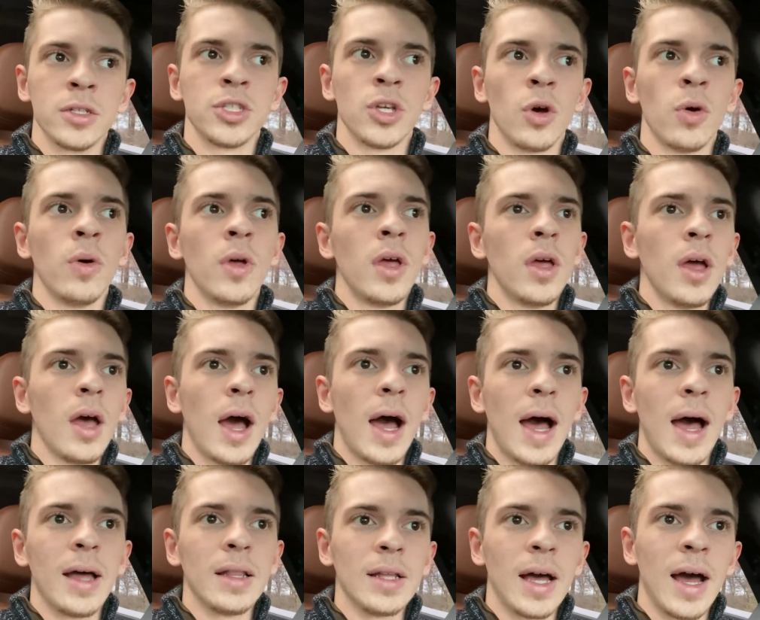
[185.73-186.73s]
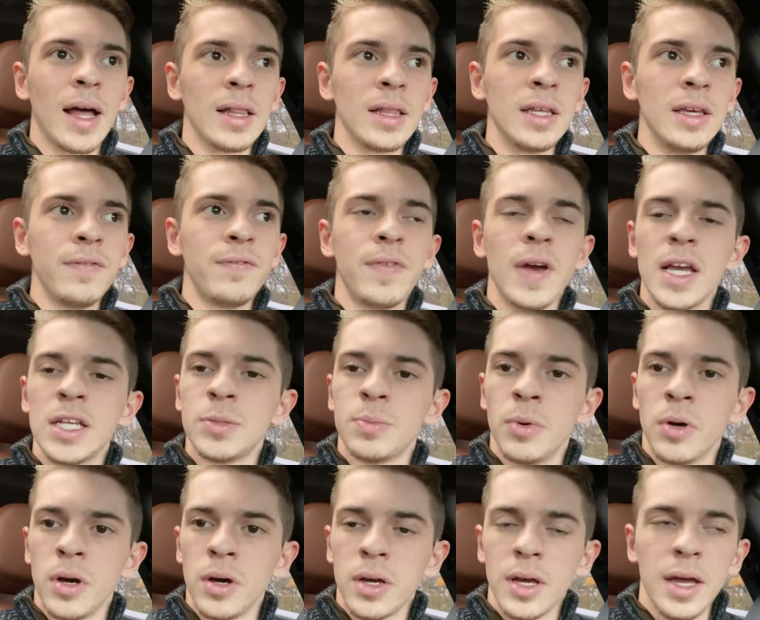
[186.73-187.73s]
So I leave
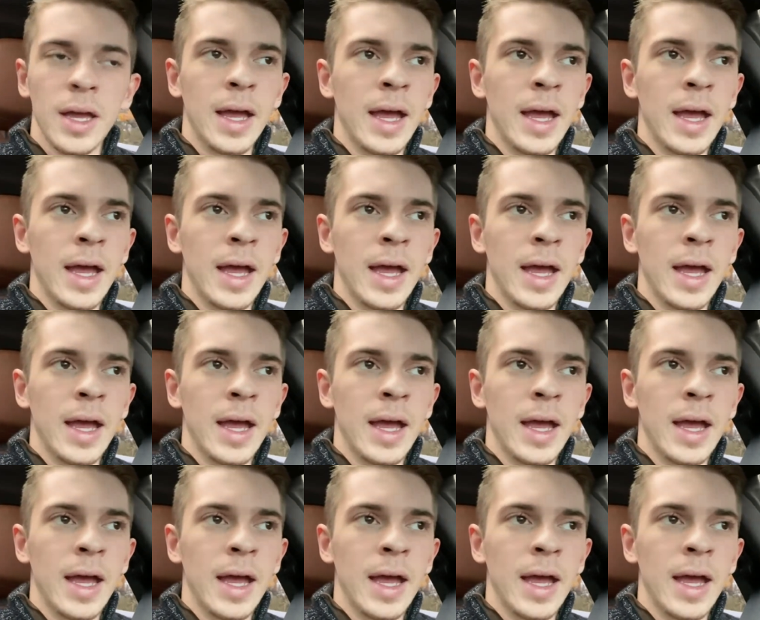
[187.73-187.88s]
Facebook,